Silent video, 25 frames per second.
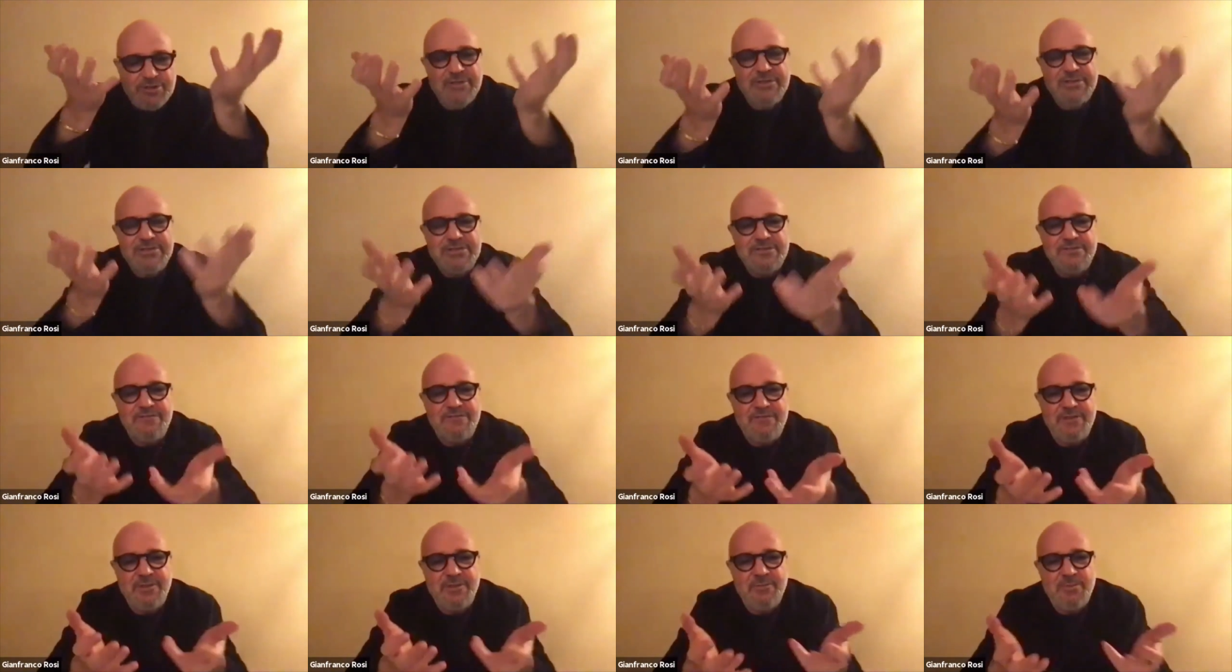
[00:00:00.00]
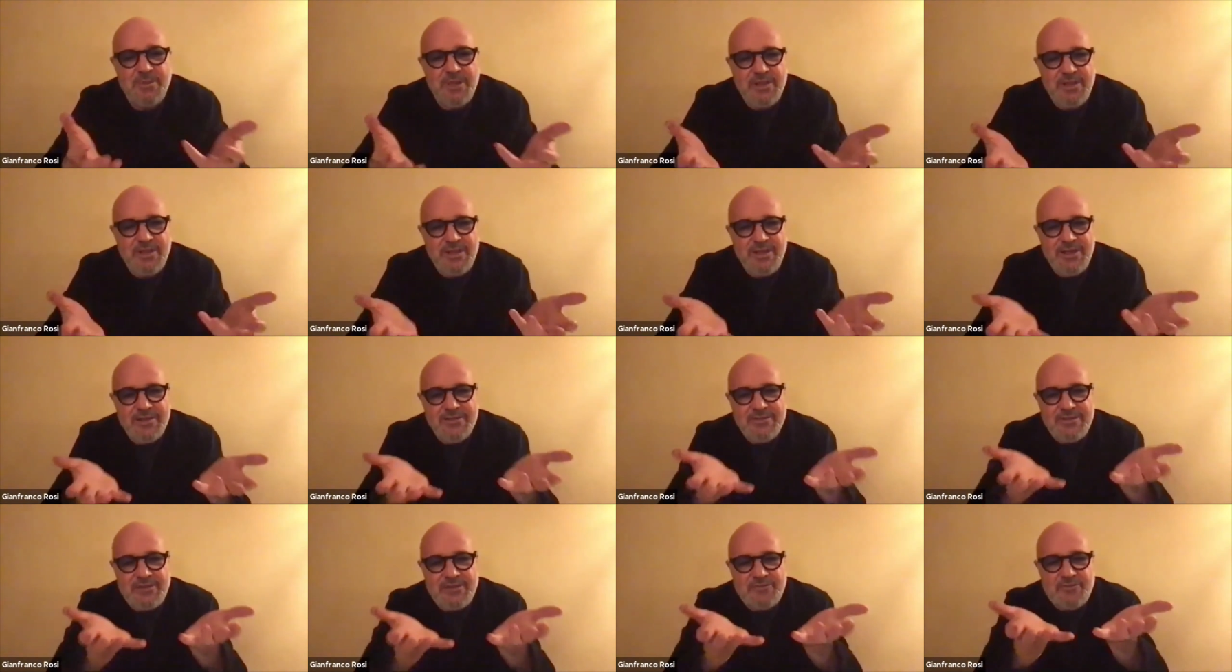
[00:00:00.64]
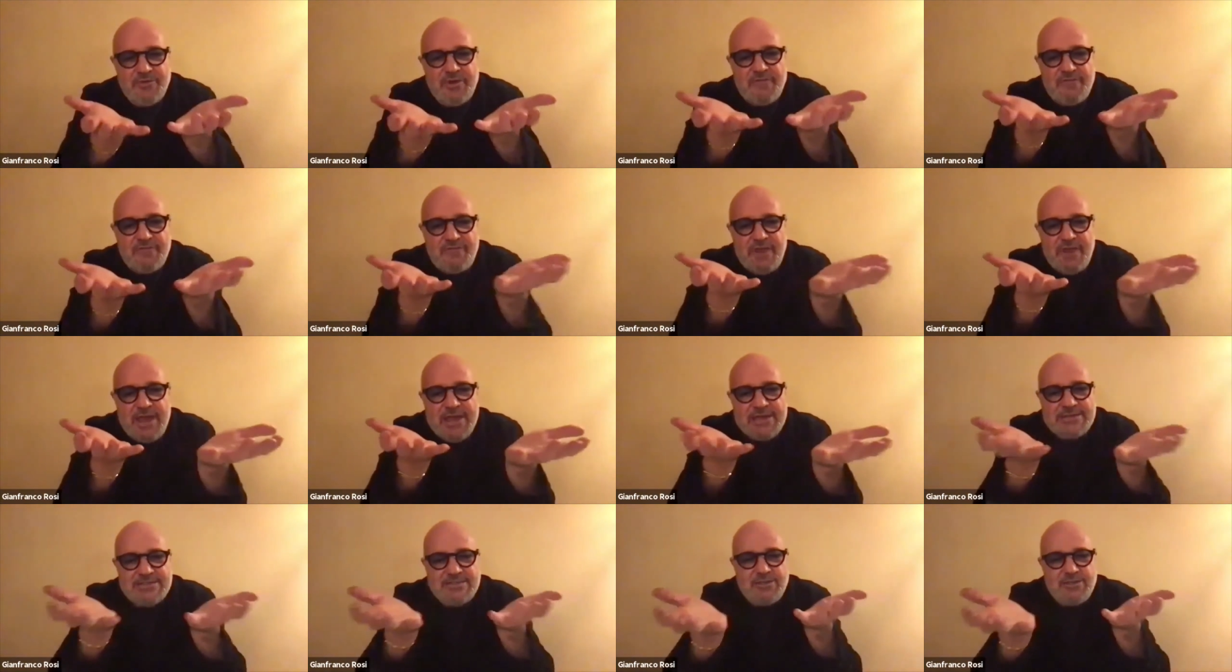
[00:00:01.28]
It's a film that
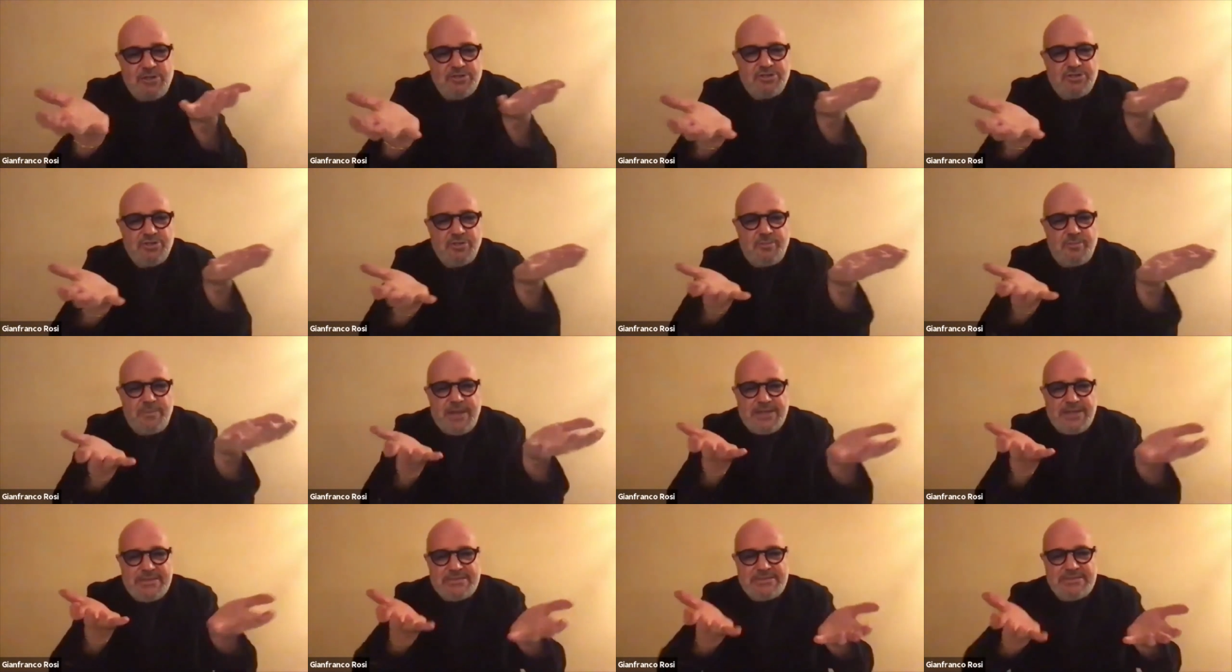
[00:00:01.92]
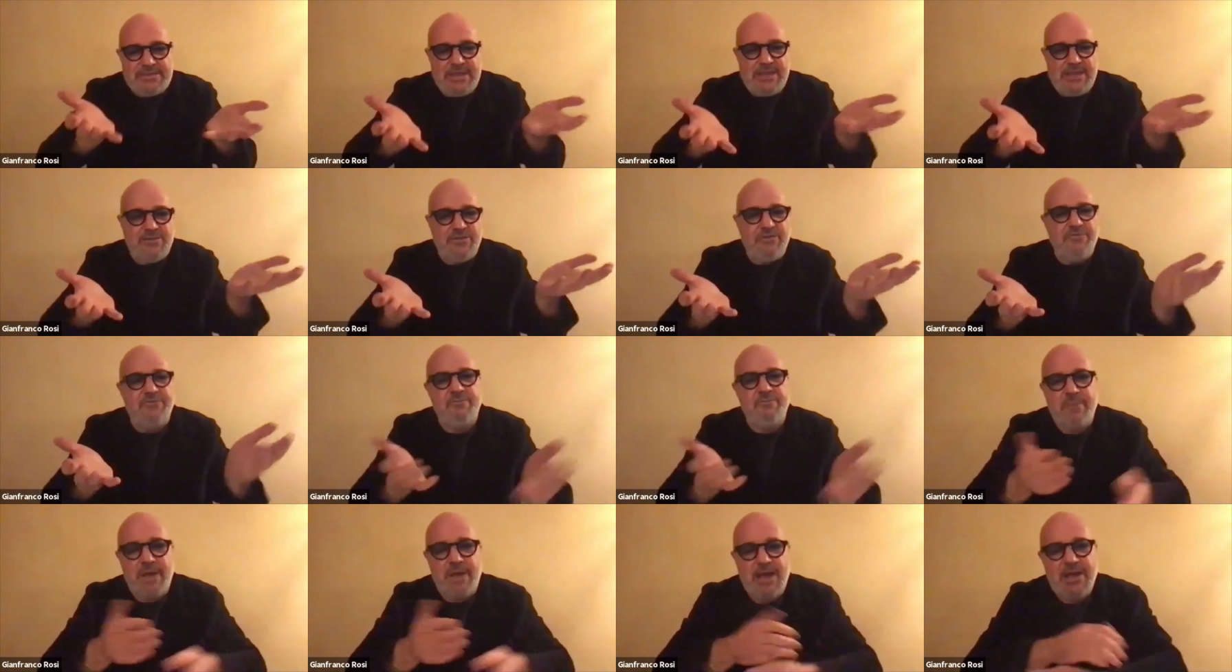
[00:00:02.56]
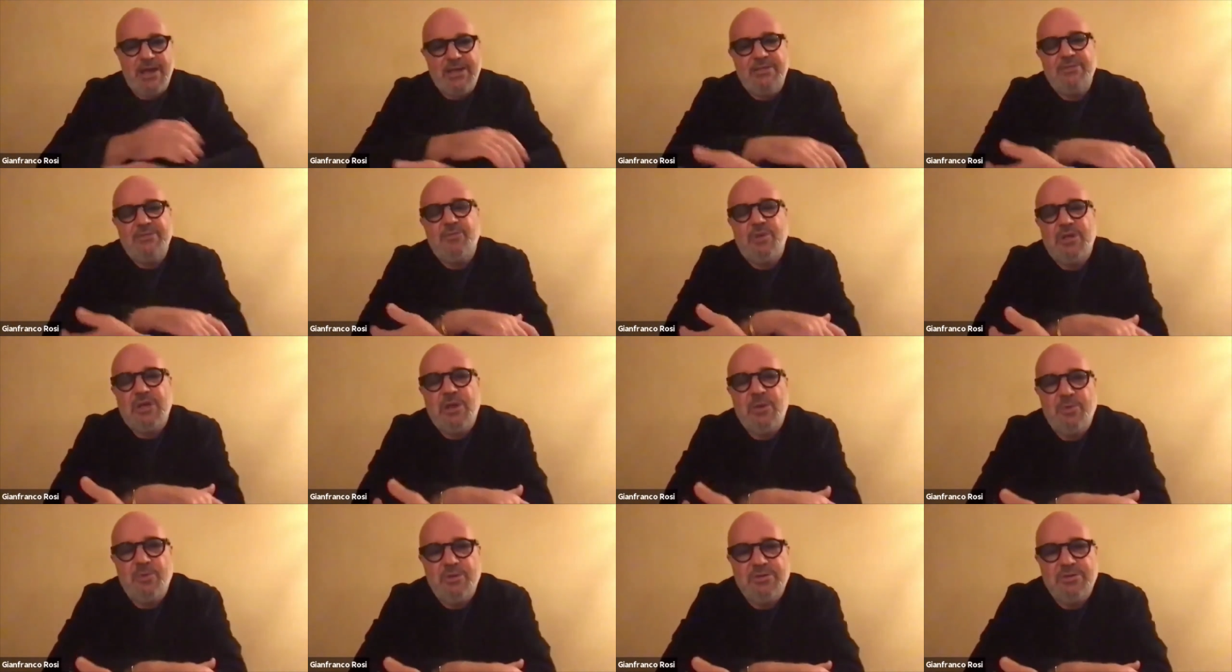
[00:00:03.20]
reflects also my state of mind when
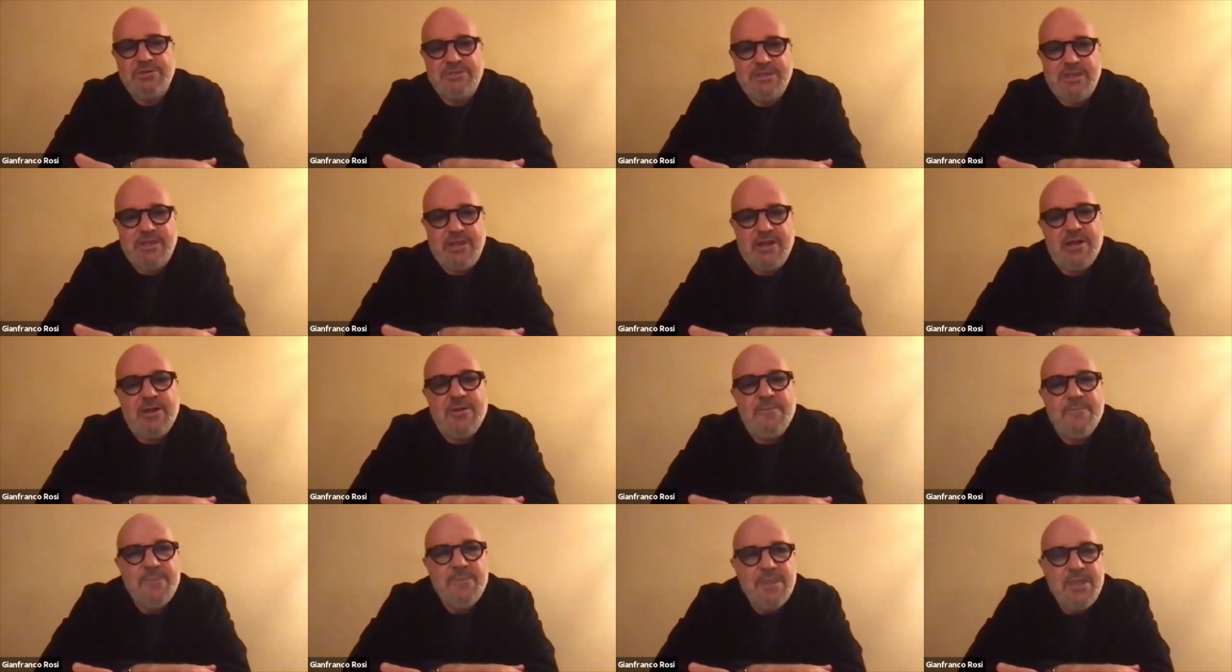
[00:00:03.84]
I was there.